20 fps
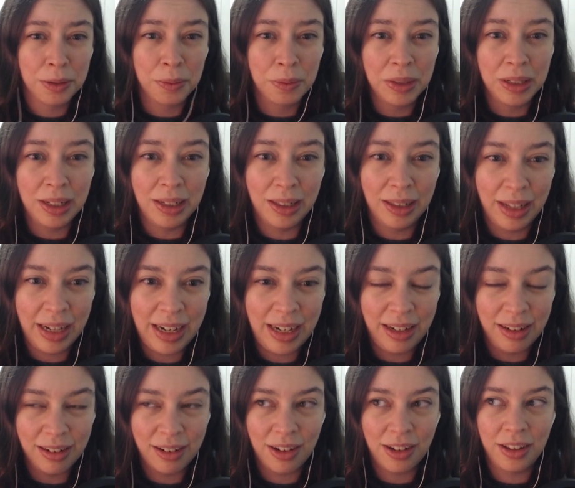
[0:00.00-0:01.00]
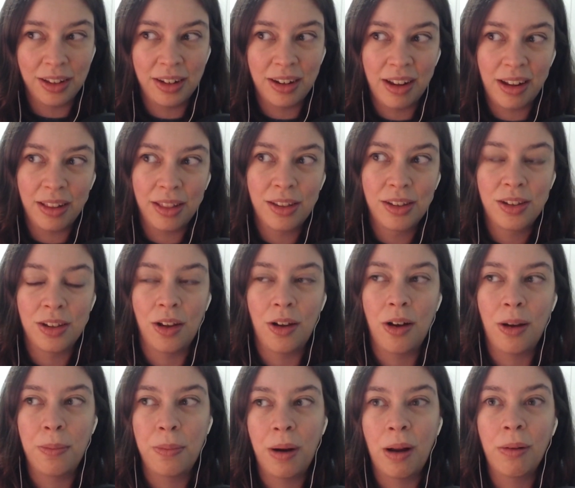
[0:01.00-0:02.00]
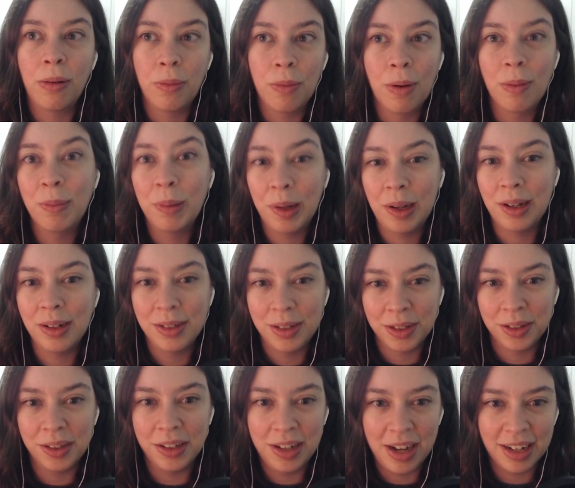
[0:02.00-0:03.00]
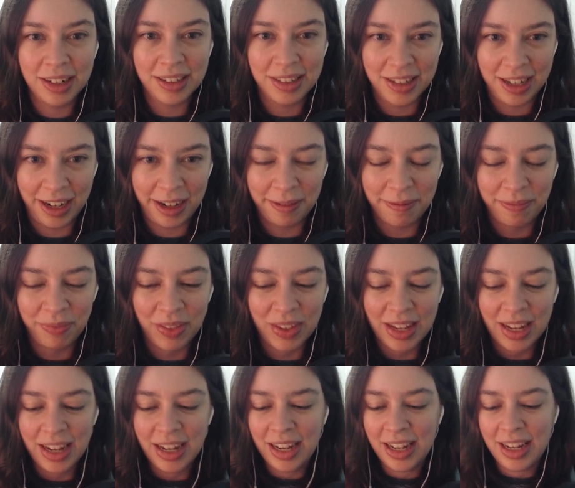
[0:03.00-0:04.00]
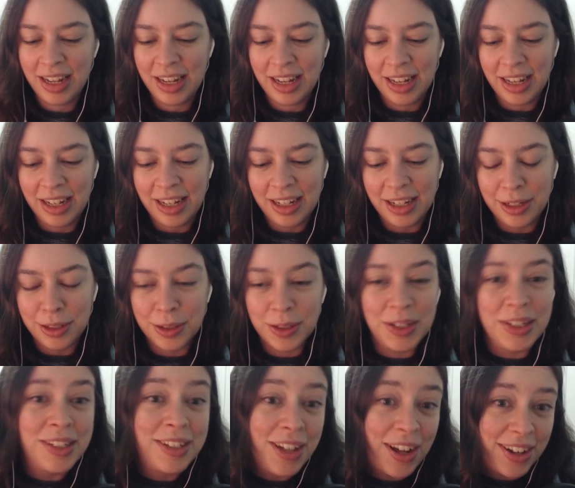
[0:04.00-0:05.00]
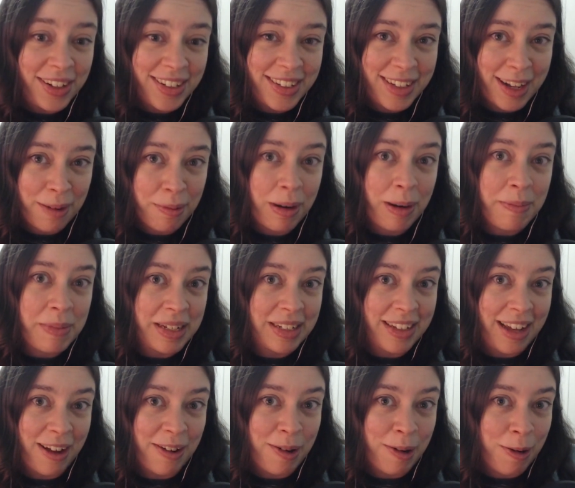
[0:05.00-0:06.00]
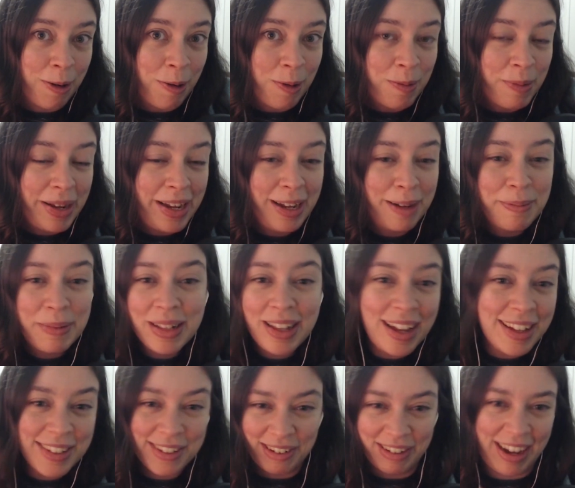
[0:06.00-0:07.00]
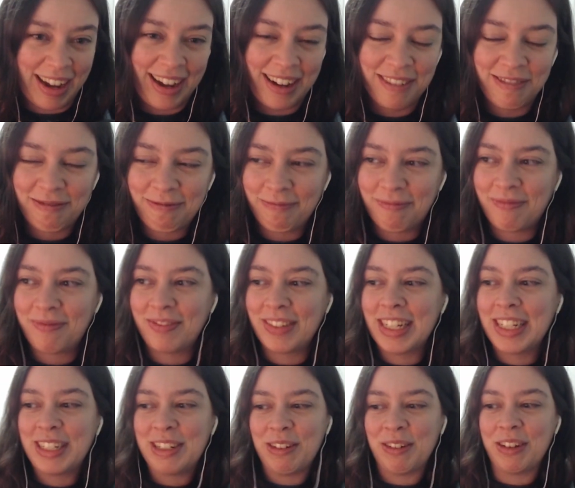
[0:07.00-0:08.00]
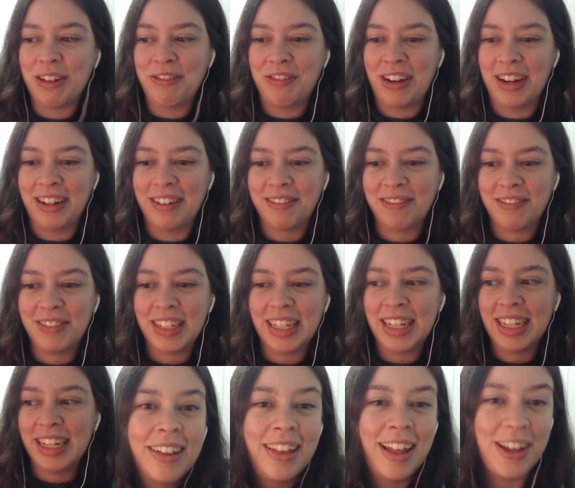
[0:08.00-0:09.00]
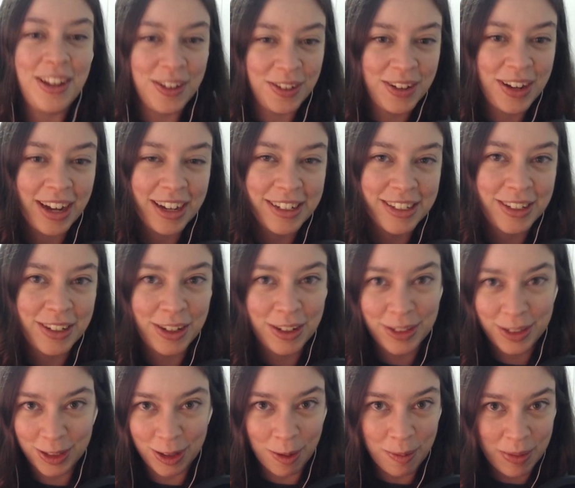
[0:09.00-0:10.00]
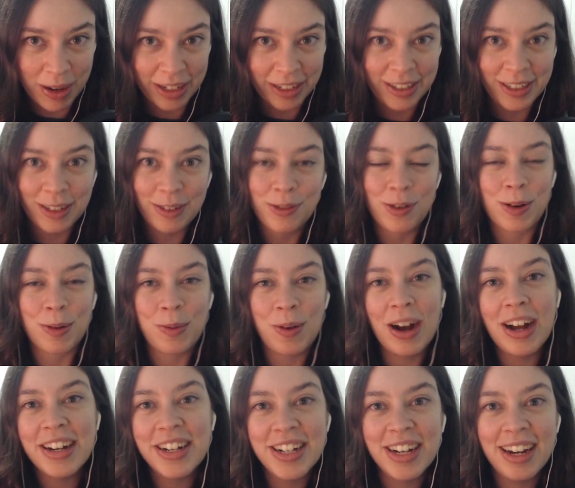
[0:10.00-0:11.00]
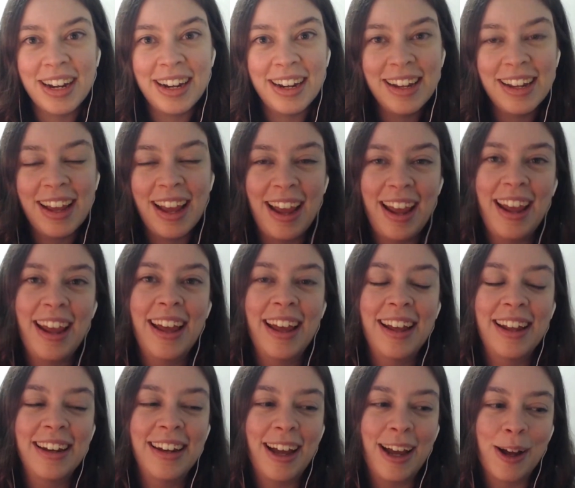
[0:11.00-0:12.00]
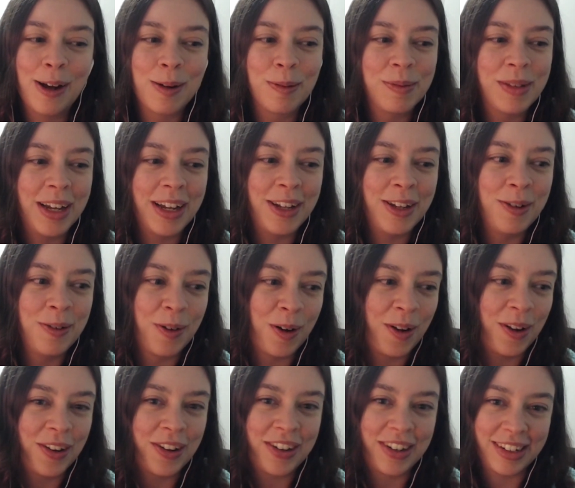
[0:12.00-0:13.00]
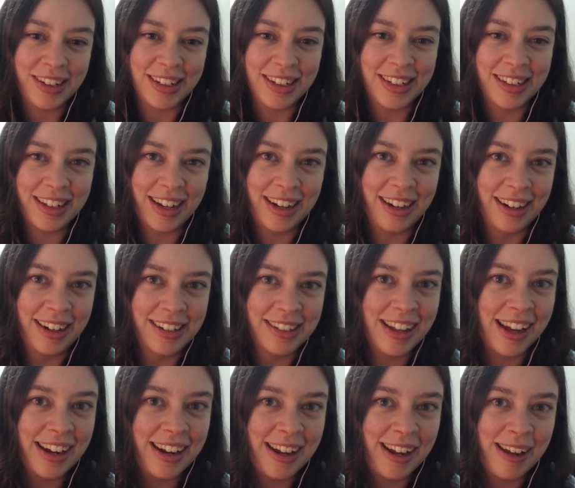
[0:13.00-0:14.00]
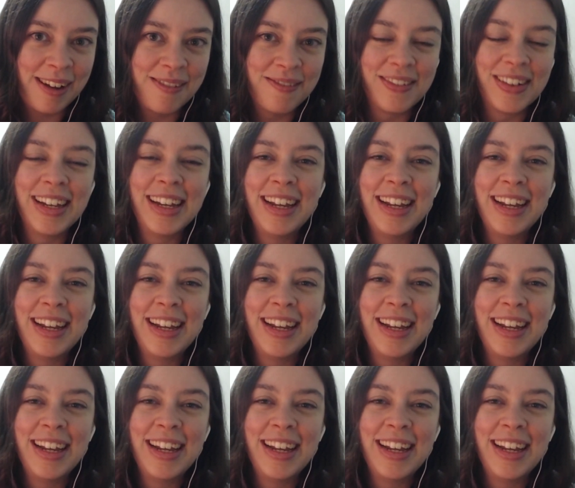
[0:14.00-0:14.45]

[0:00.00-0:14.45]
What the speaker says: really late on the 9th, so I probably won't play until the next day. So it sucks that I want to miss out on a whole week, but that's okay. It's totally fine. Thank you guys so much for watching, and I hope that you all are as excited as I am